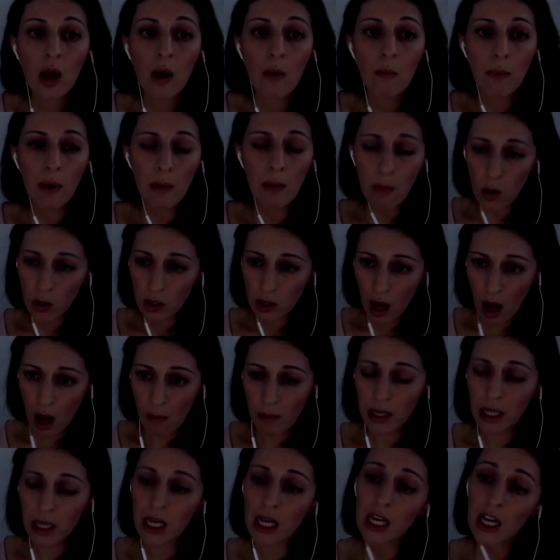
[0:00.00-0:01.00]
But most
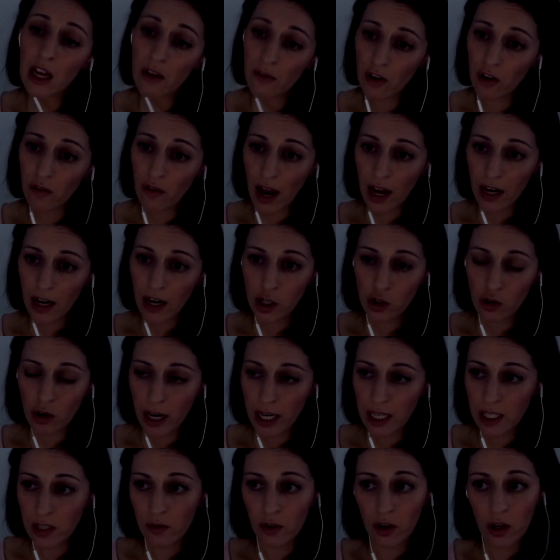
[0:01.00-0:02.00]
commonly, if you've had a
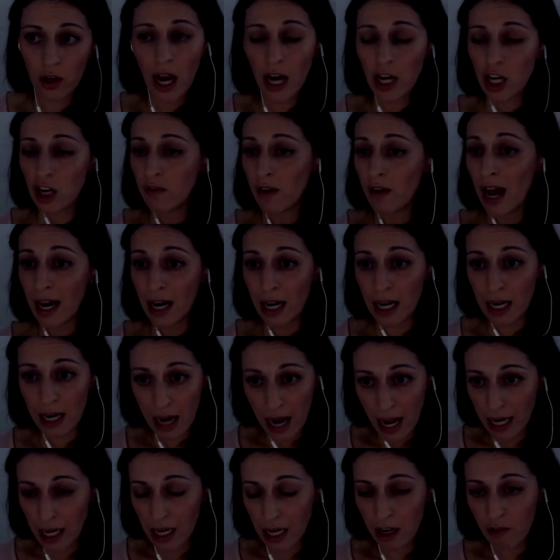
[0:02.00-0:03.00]
transfer and you've had a
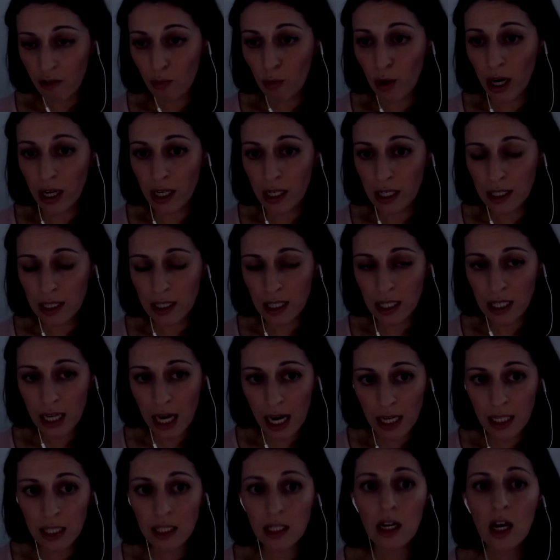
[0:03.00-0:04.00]
negative pregnancy
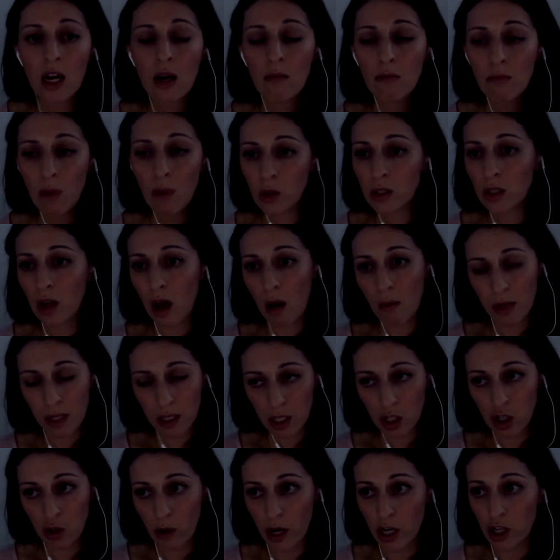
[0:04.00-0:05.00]
test, most common
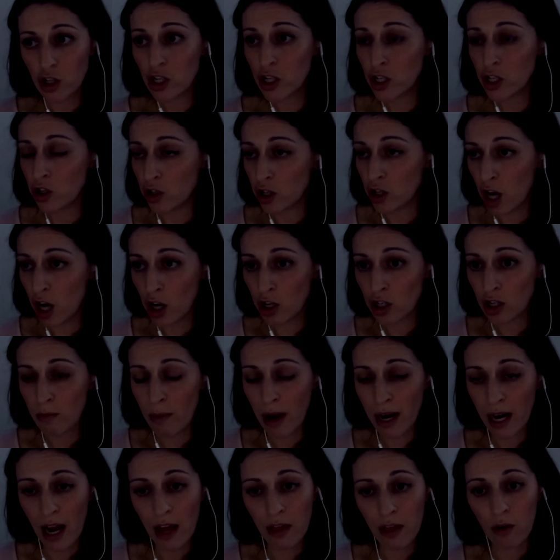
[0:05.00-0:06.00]
situation is your doctor
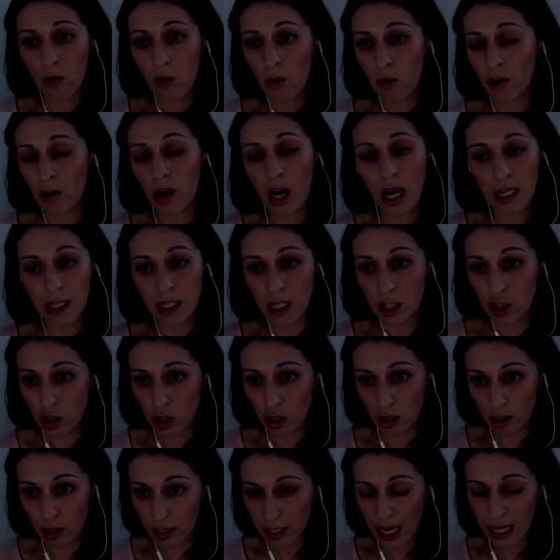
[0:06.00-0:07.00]
might either order
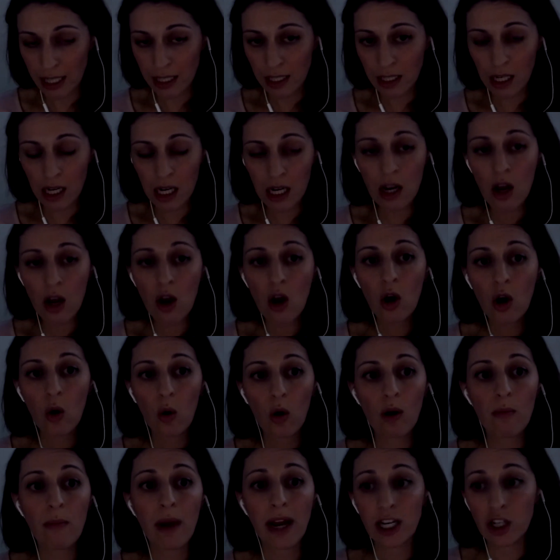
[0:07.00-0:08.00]
additional testing
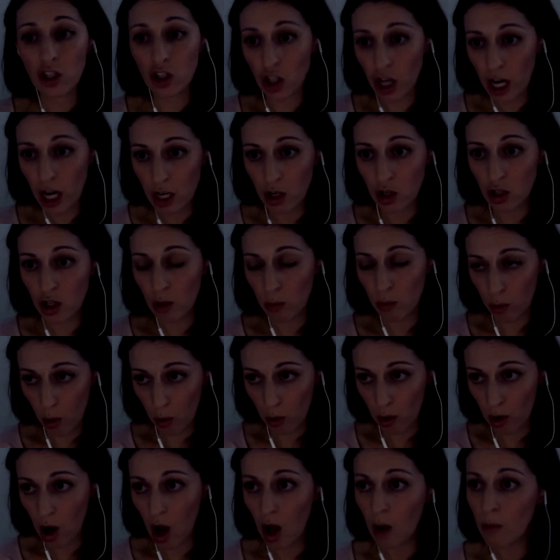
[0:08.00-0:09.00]
or might change the
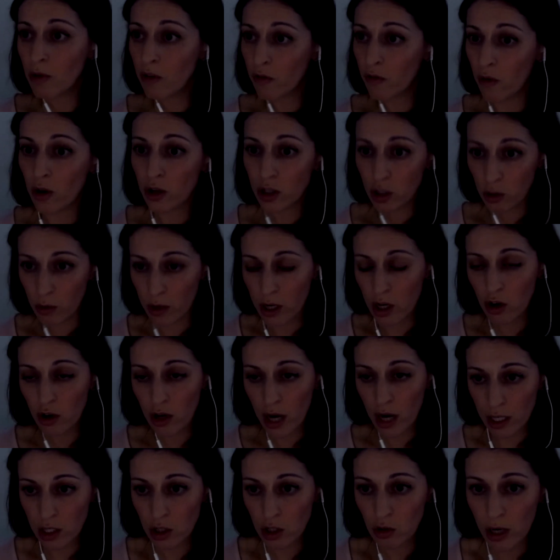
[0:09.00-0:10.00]
protocol before doing your
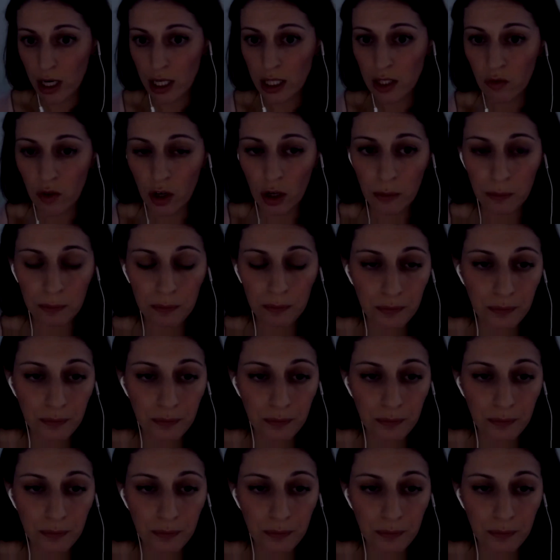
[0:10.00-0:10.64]
next transfer.